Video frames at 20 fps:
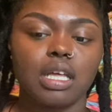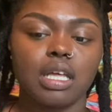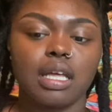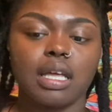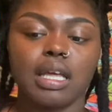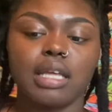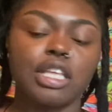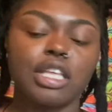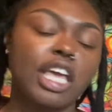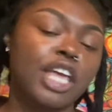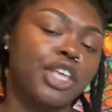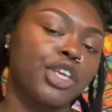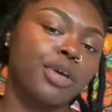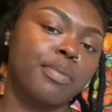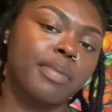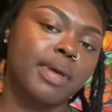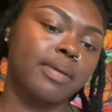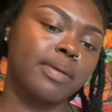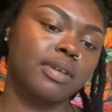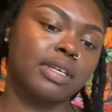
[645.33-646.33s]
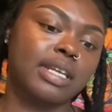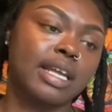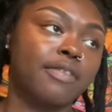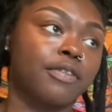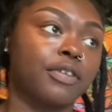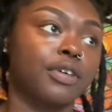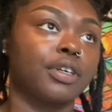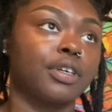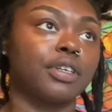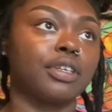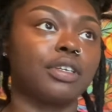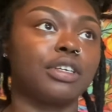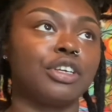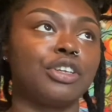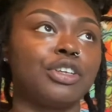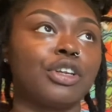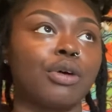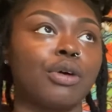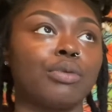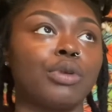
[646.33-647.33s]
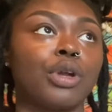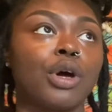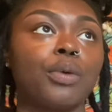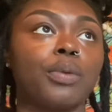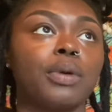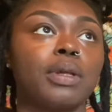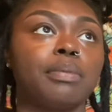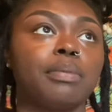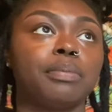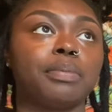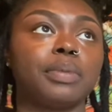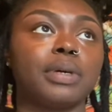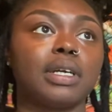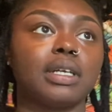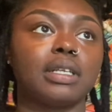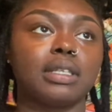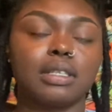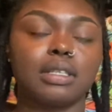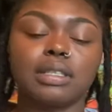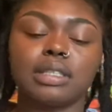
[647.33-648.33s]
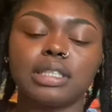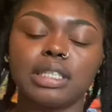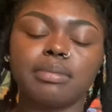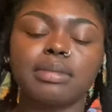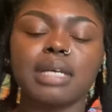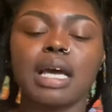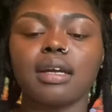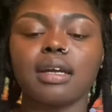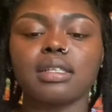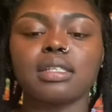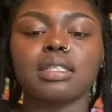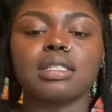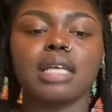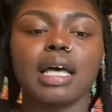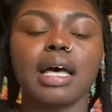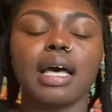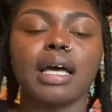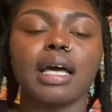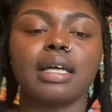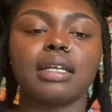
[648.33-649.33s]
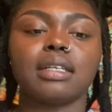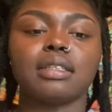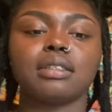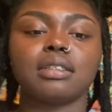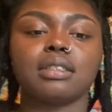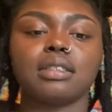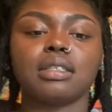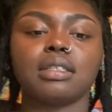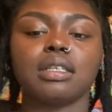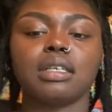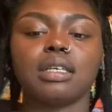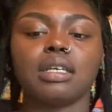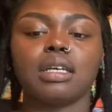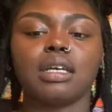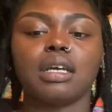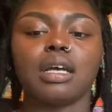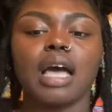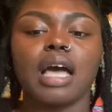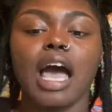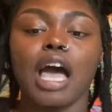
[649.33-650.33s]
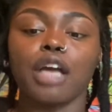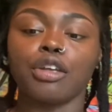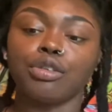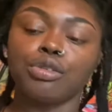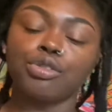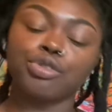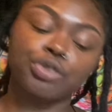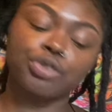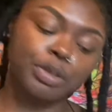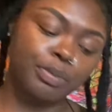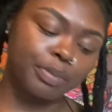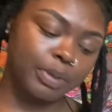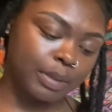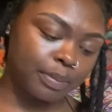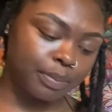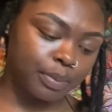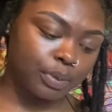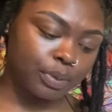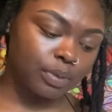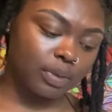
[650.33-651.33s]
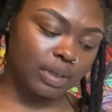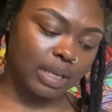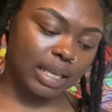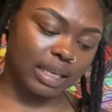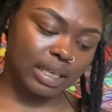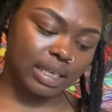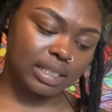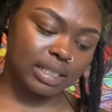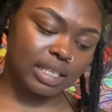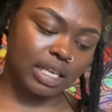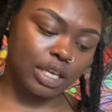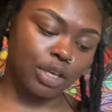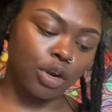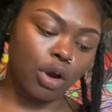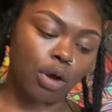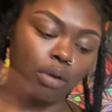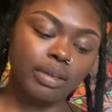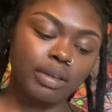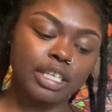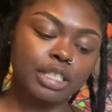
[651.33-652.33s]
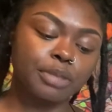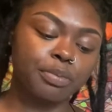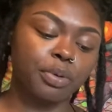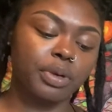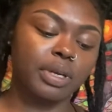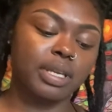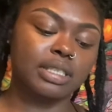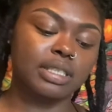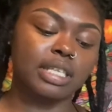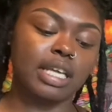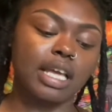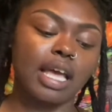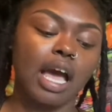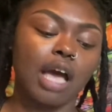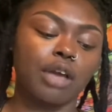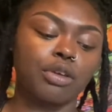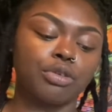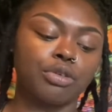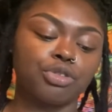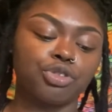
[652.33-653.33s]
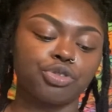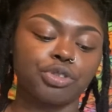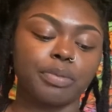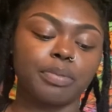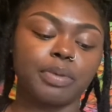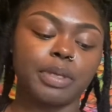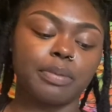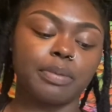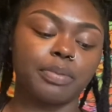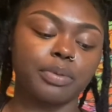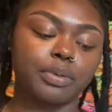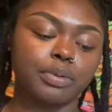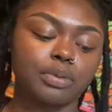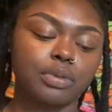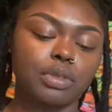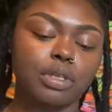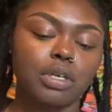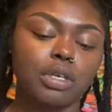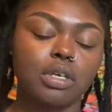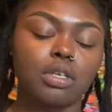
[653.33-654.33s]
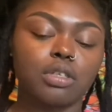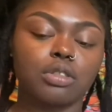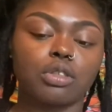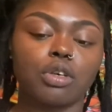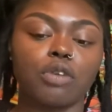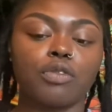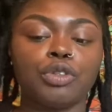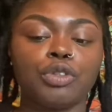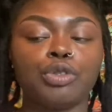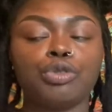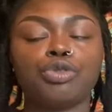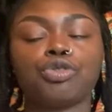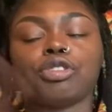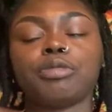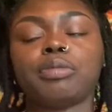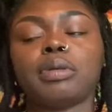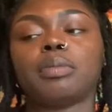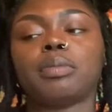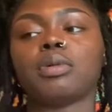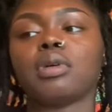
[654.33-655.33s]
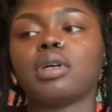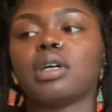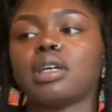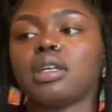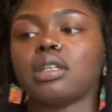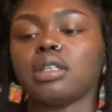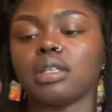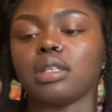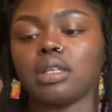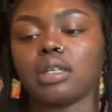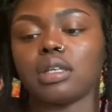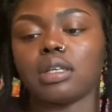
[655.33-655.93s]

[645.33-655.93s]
And yeah, you'll never, know it, but deep down inside, how you treat people, like they said, you're only as pretty as how you treat people. So if you treat people ugly,